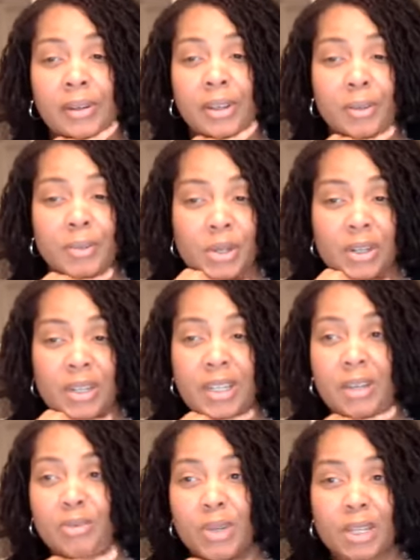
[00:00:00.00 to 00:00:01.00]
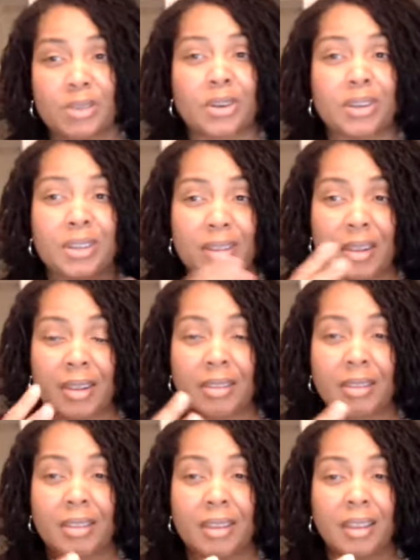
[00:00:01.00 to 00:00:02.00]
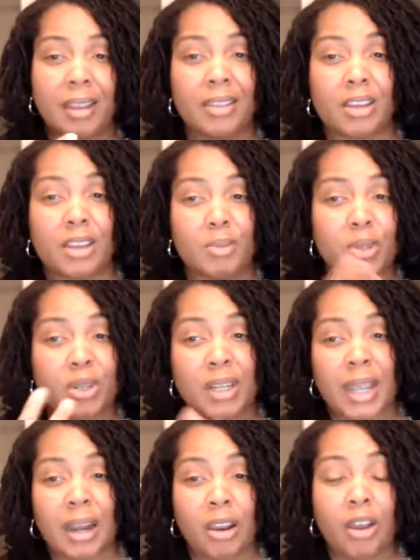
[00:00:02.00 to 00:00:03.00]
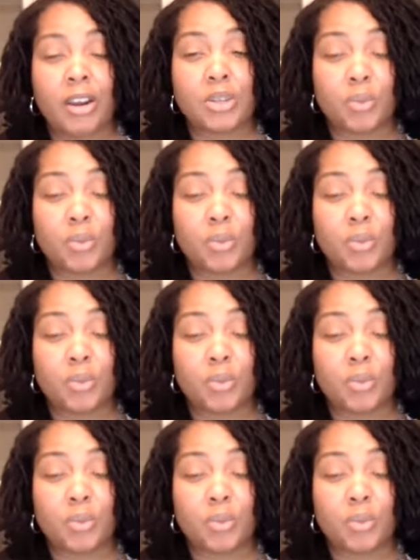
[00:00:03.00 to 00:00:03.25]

community resources and, and the community at large.